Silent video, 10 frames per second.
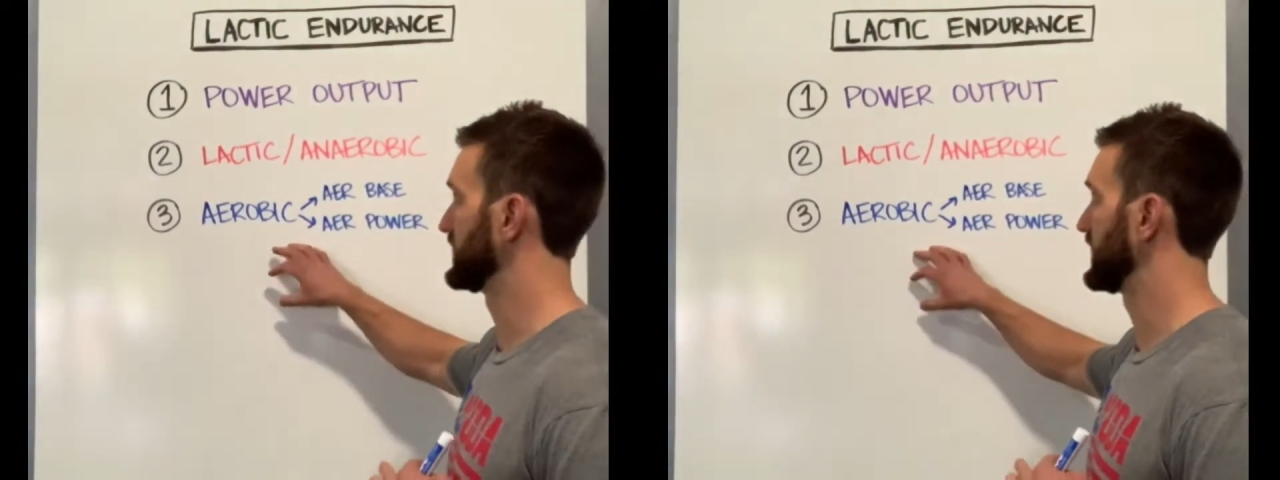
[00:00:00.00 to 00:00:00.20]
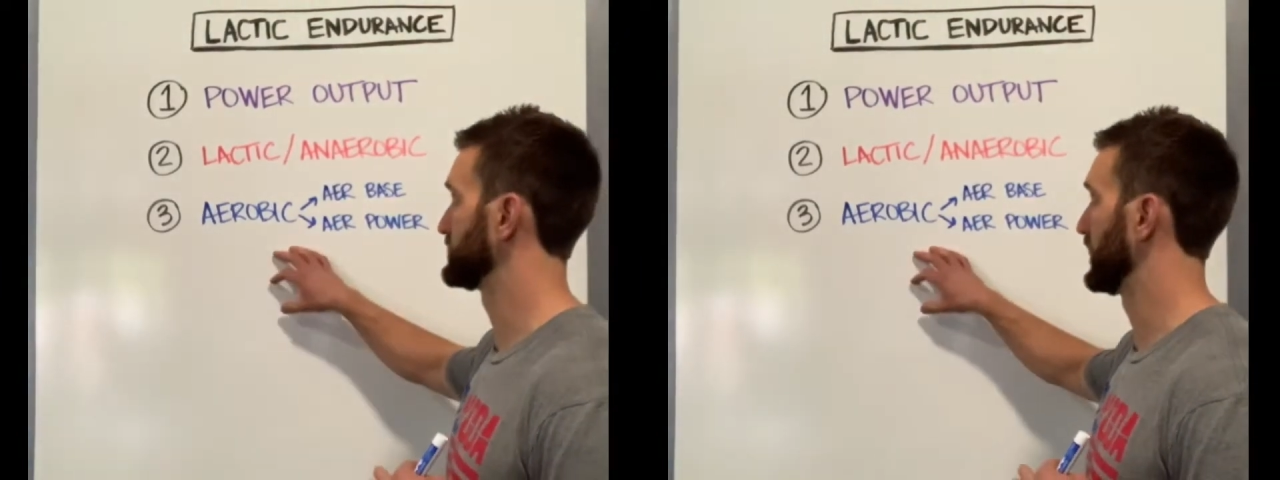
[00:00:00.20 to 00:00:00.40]

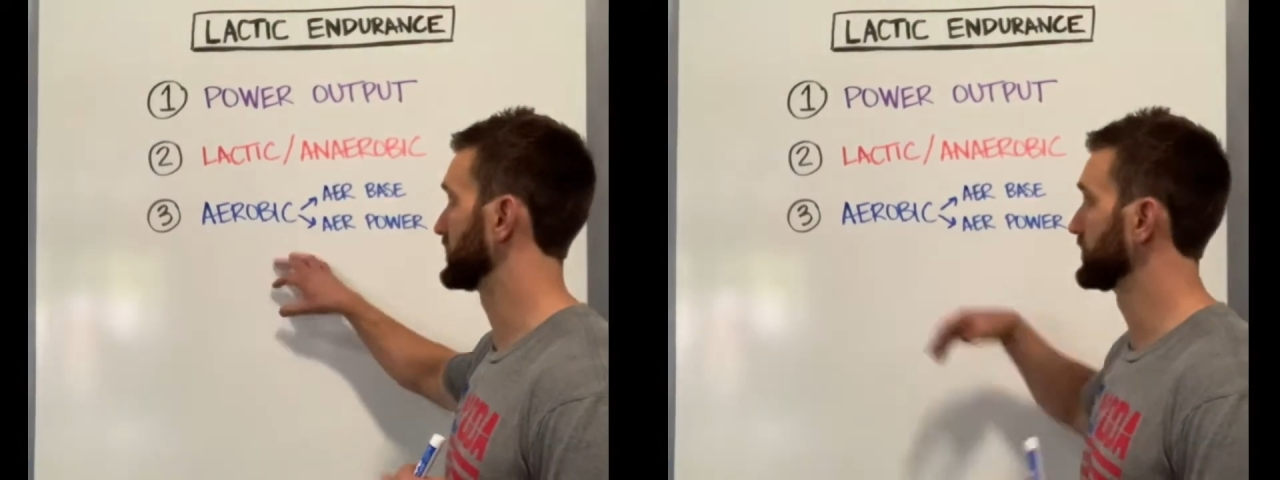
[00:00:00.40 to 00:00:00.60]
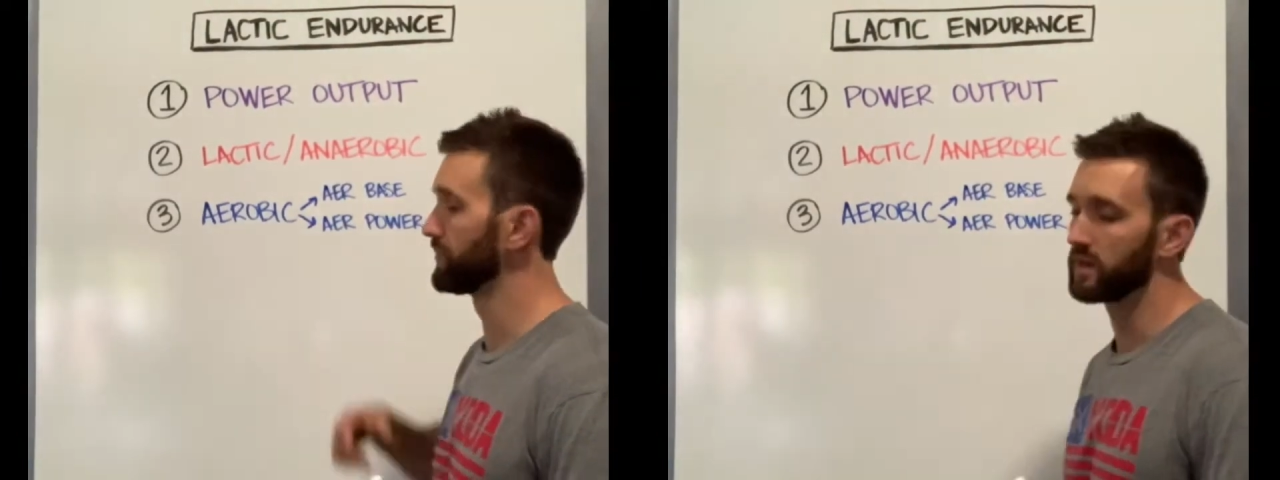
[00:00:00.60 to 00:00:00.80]

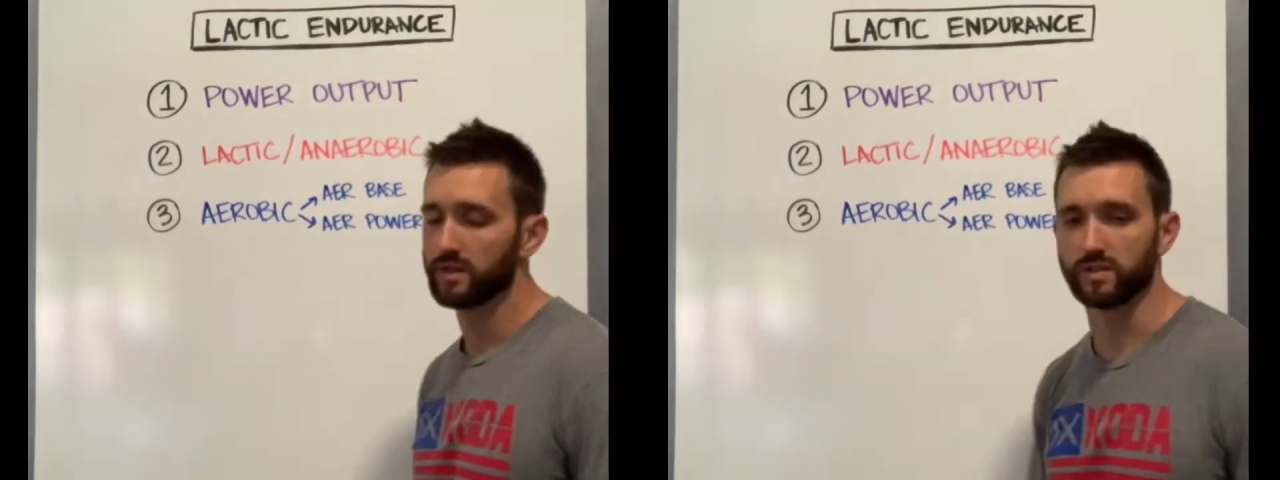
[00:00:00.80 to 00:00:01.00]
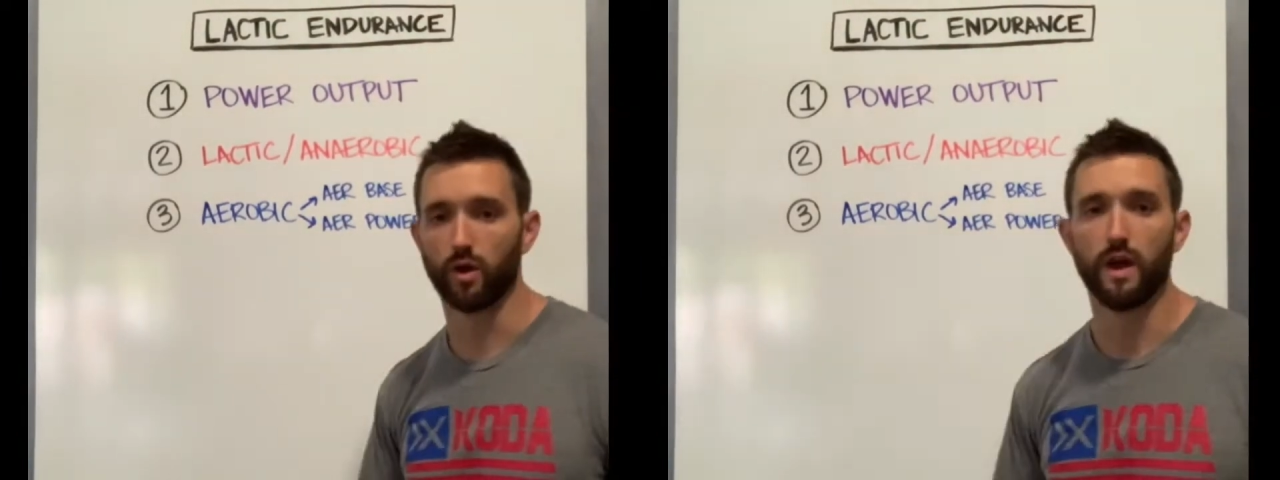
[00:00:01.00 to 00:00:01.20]
aspect.
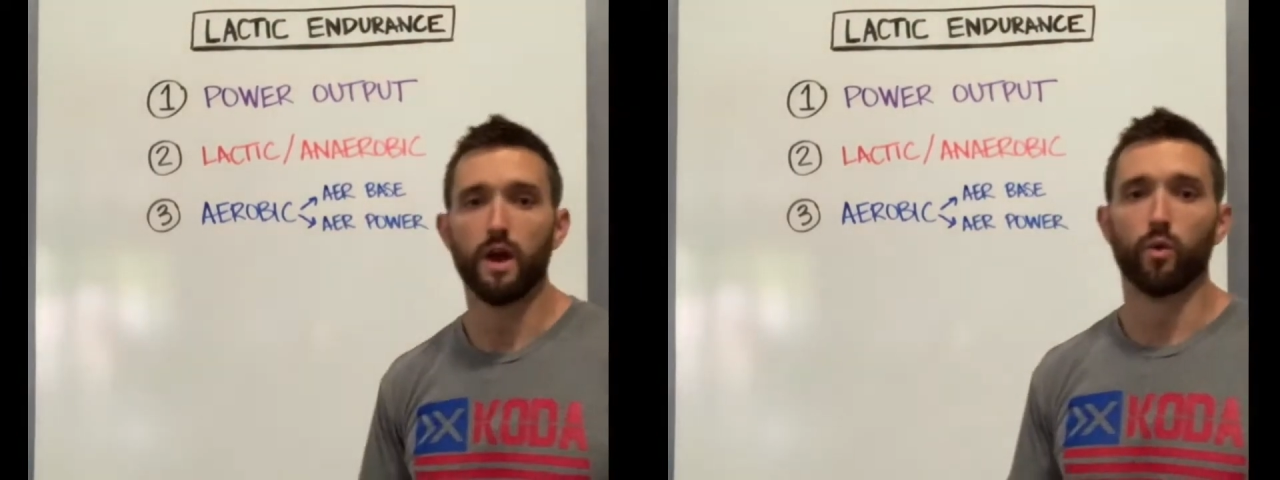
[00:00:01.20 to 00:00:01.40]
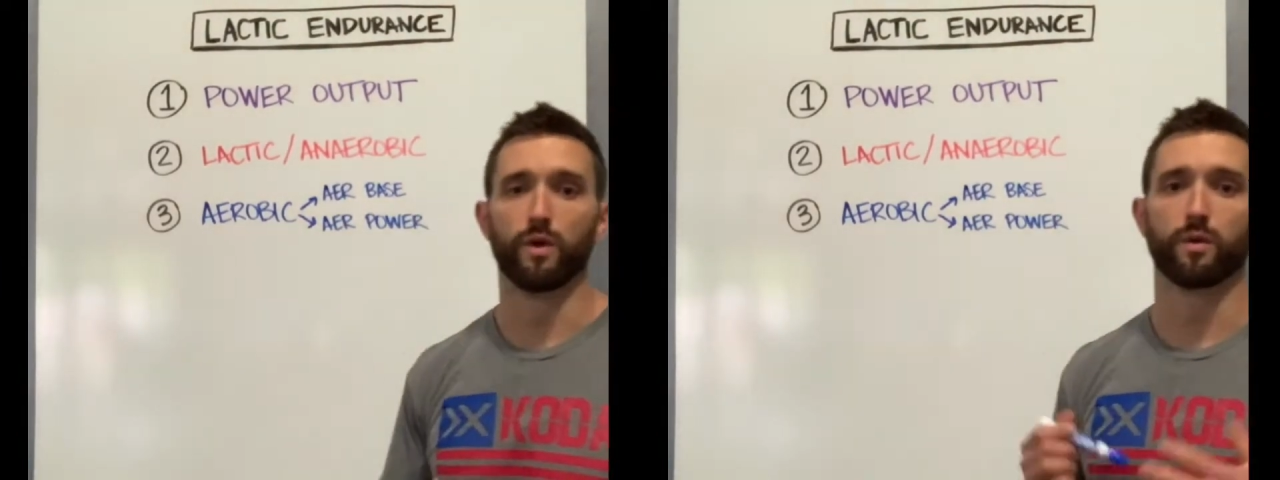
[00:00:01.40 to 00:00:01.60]
So
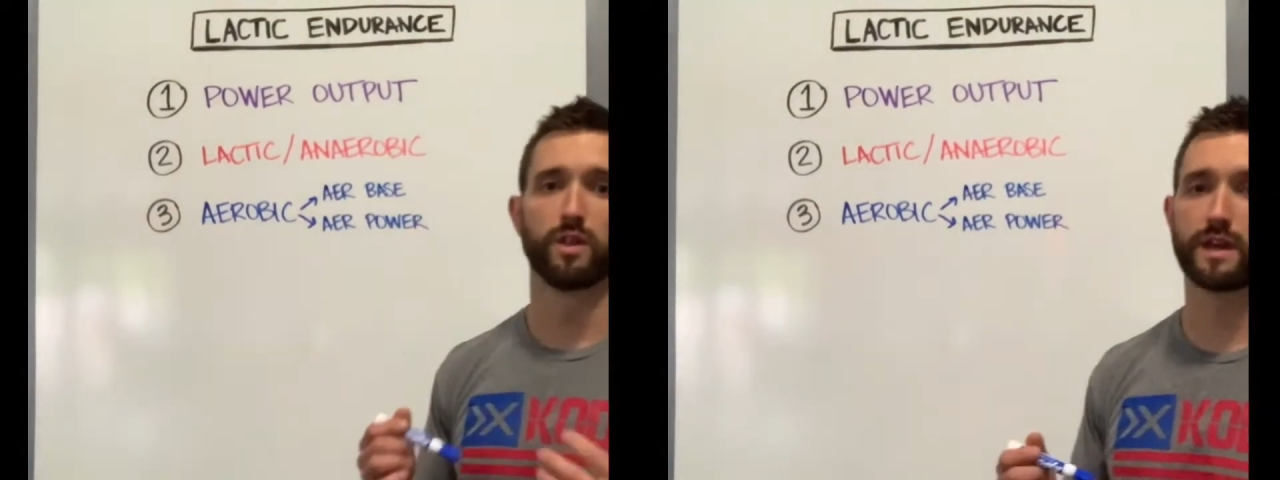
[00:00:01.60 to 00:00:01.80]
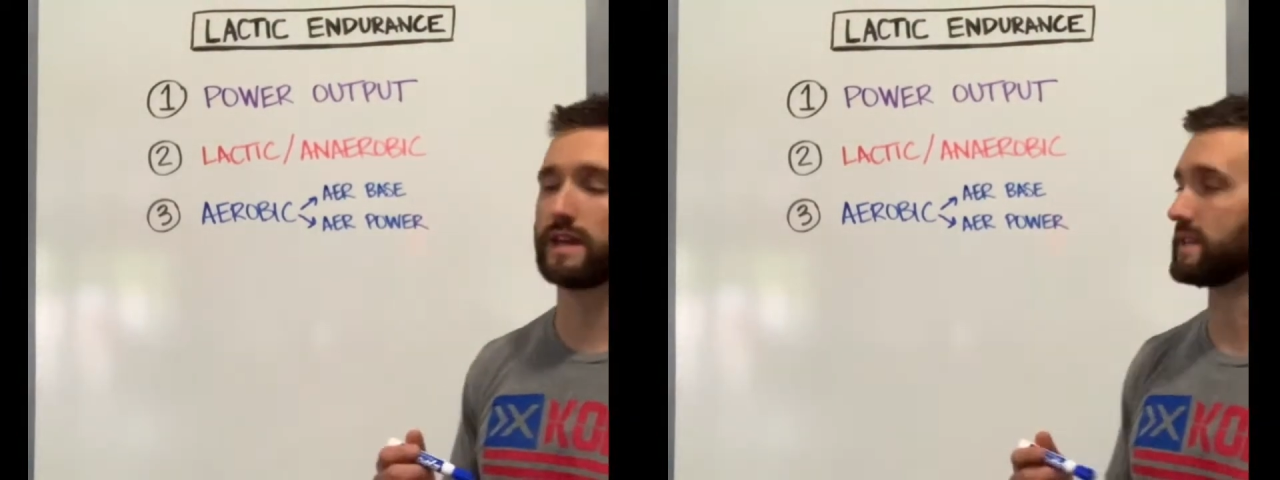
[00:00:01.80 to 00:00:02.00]
when we're
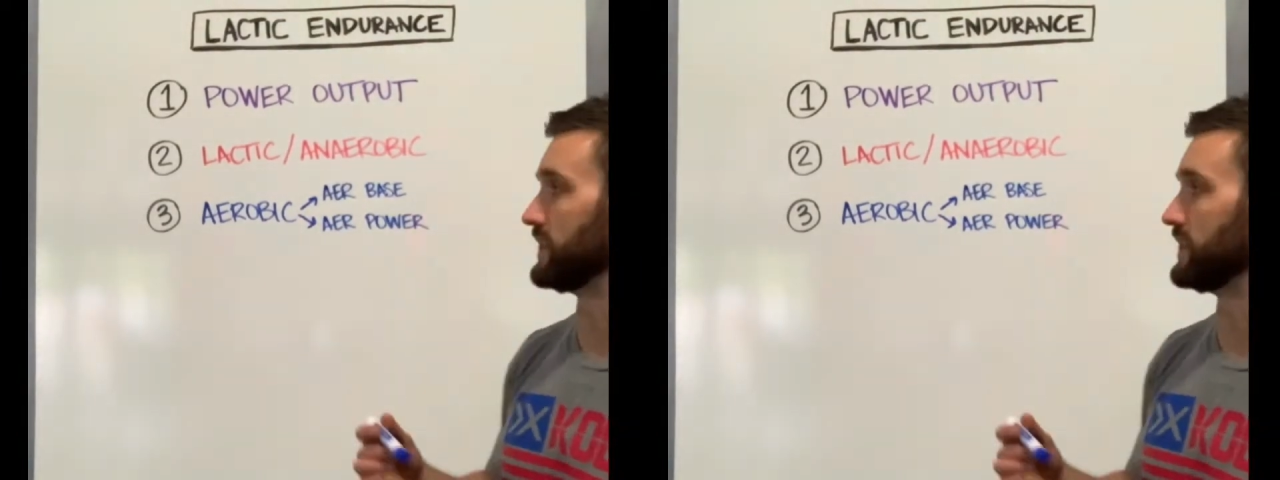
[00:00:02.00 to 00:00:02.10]
looking at